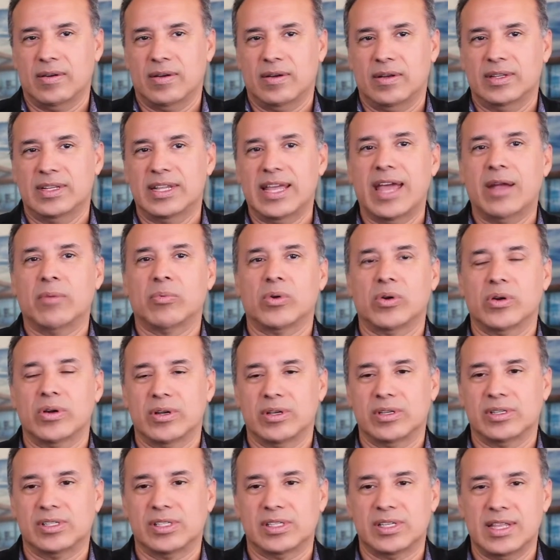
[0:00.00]

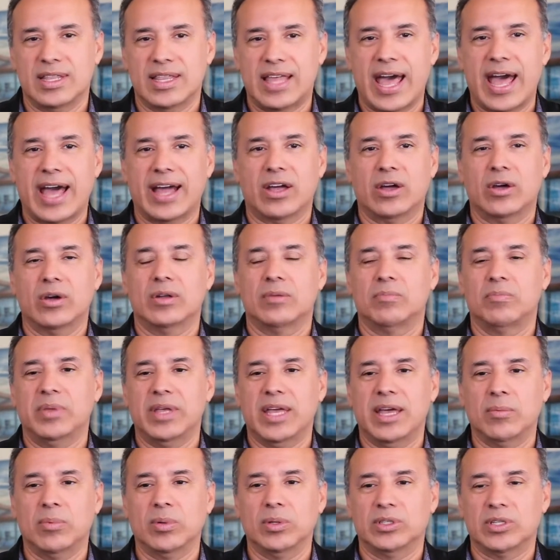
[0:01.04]
neighborhoods that could
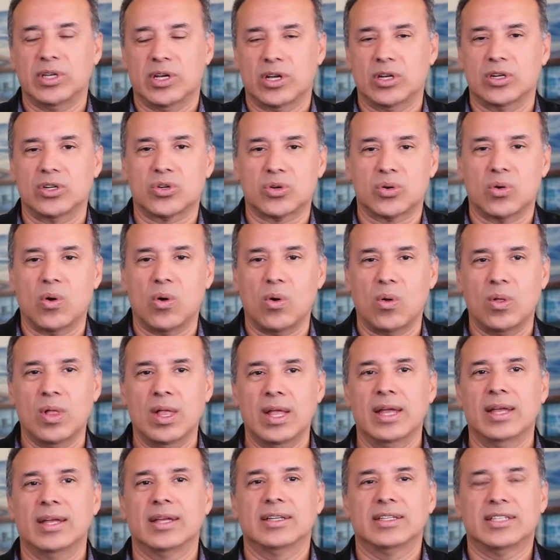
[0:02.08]
be able to control
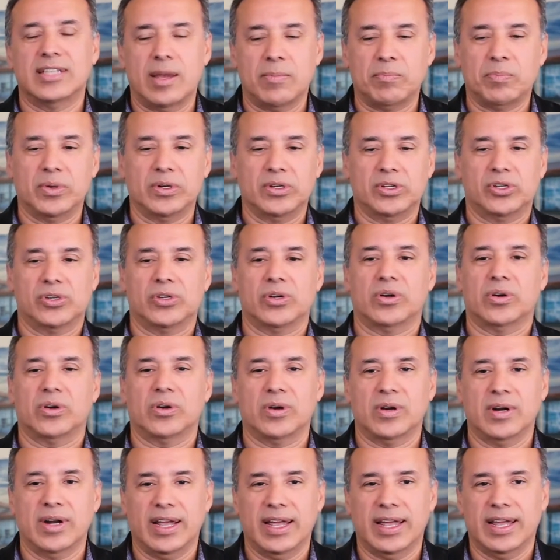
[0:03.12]

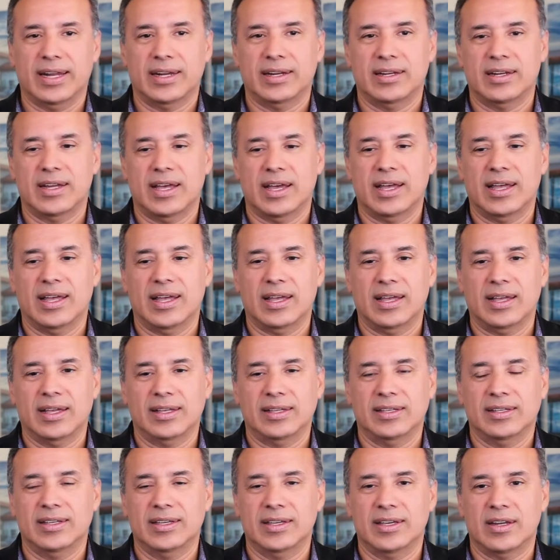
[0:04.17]
temperature and,
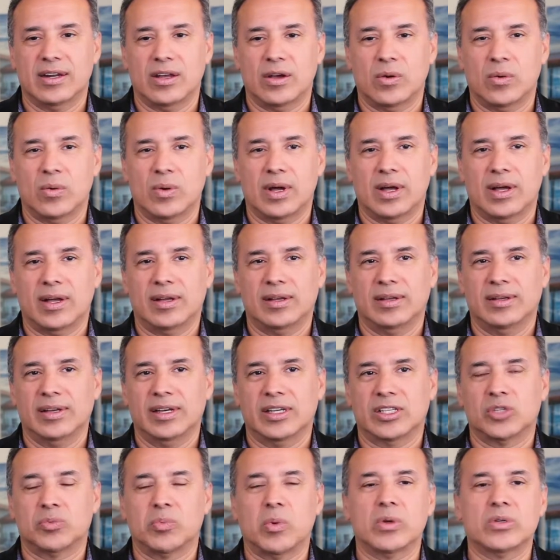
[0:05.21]

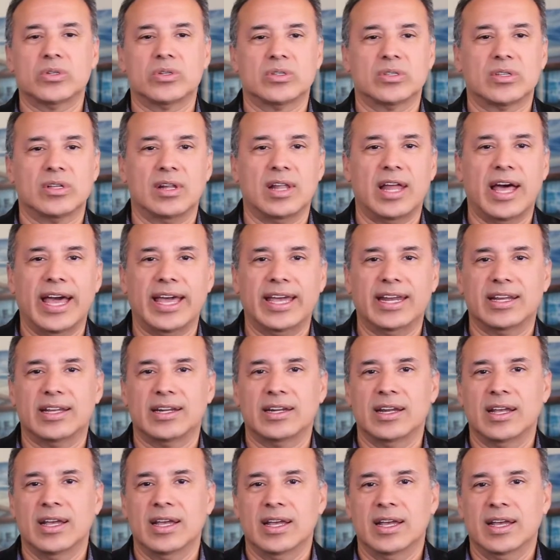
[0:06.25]
exposure to light
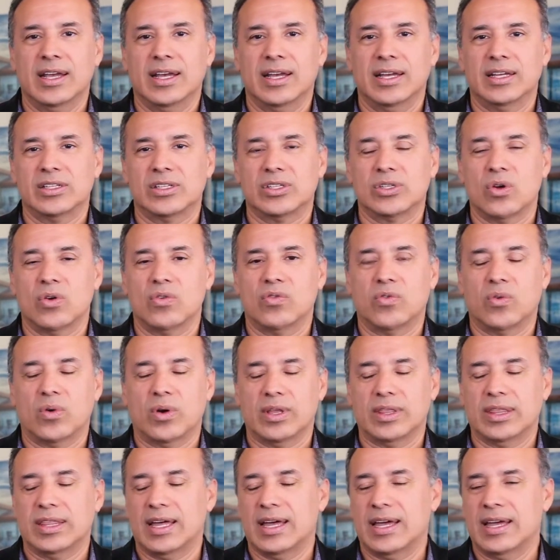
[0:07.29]
and so
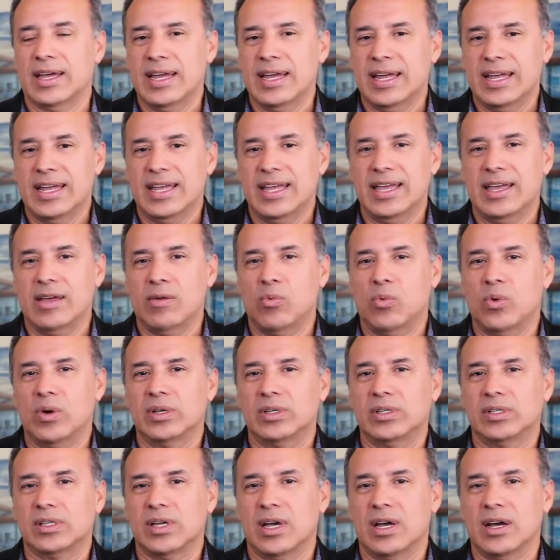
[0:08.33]
forth. It
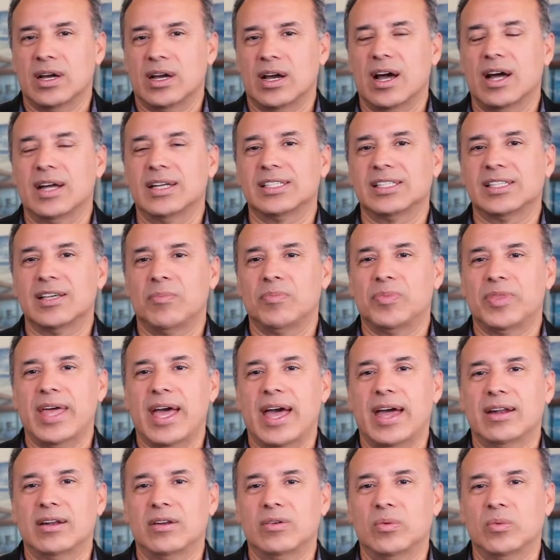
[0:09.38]
was a concept
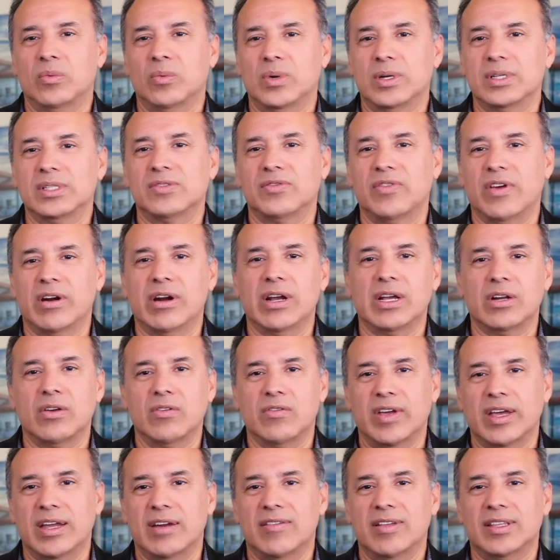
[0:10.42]
that was very
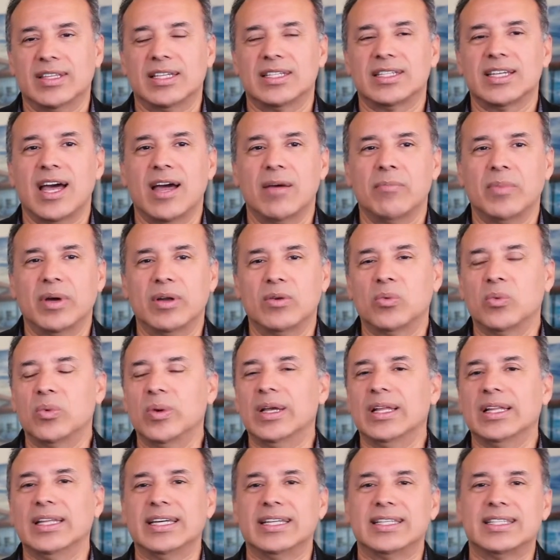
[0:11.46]
innovative at the time, but
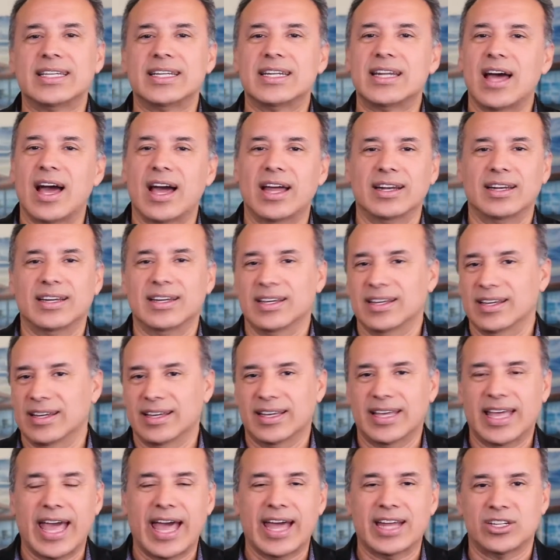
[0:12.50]
really did not
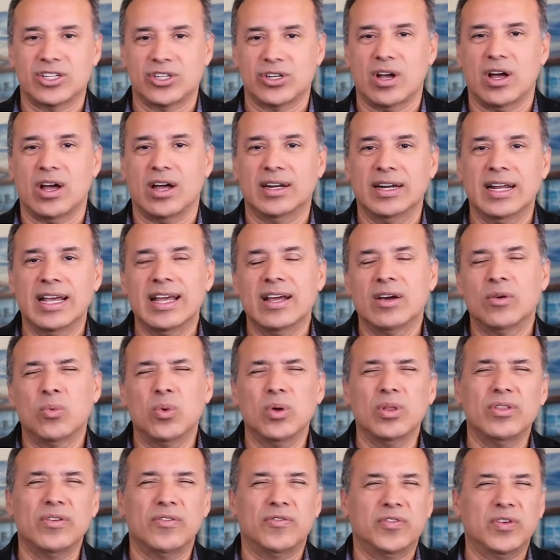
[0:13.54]
catch on.
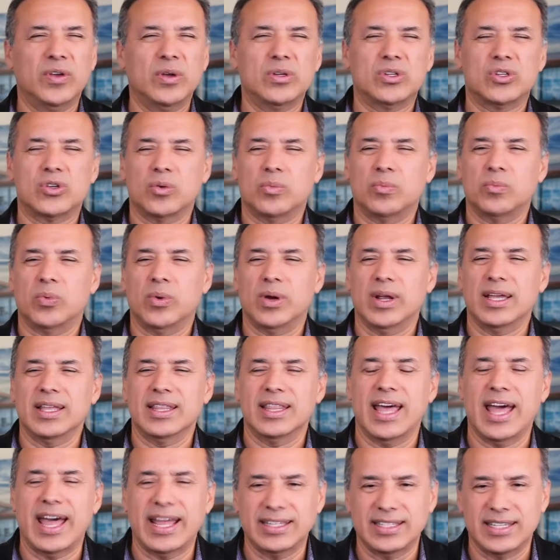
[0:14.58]
Will the future bring
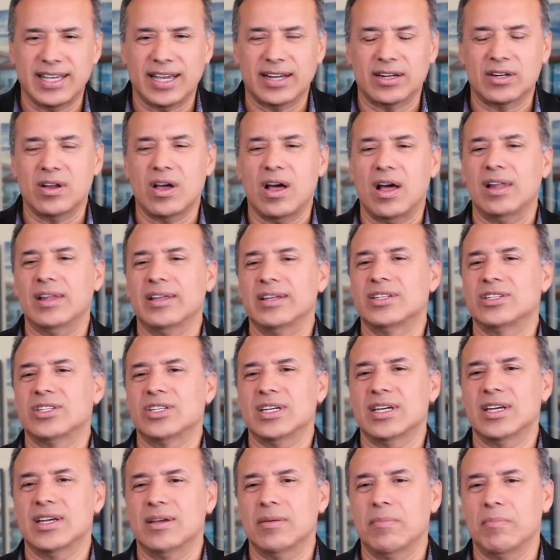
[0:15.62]
that
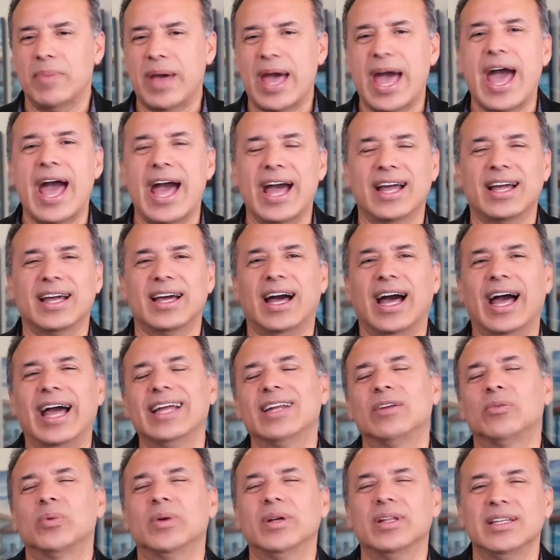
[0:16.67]
technology back?
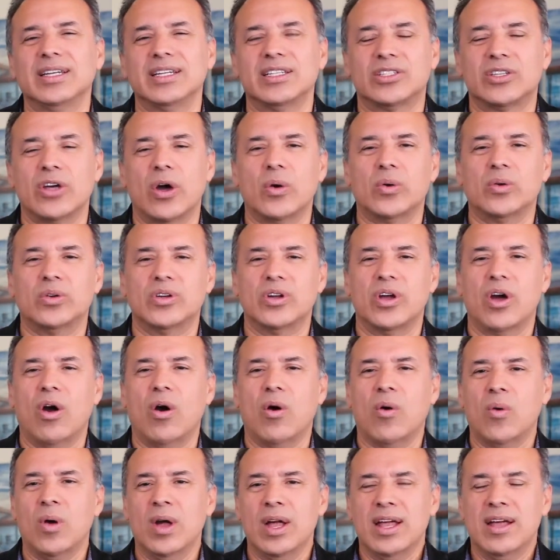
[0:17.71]
I really don't
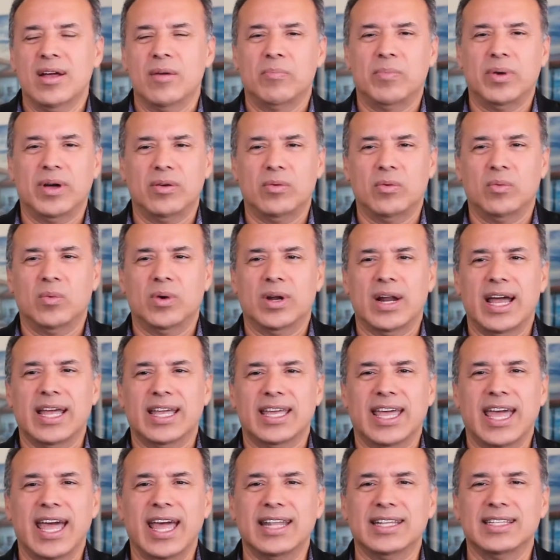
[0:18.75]
know. But what I
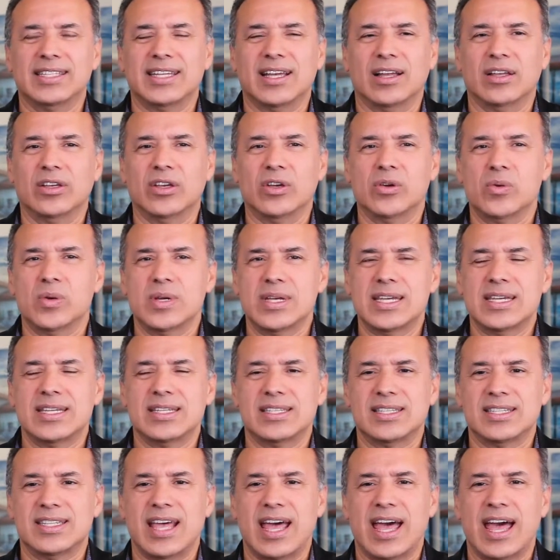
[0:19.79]
can tell you
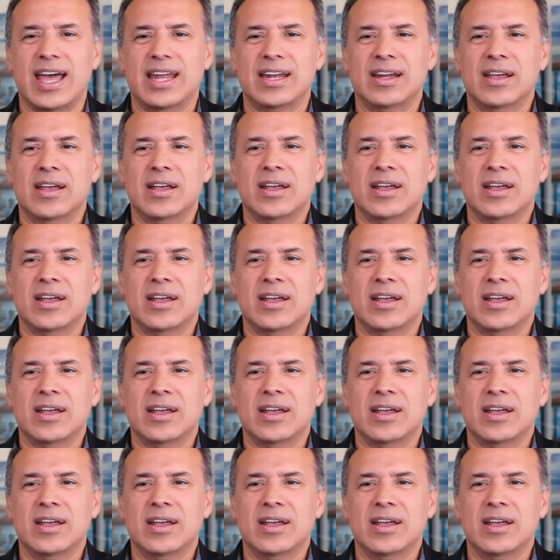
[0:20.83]
is that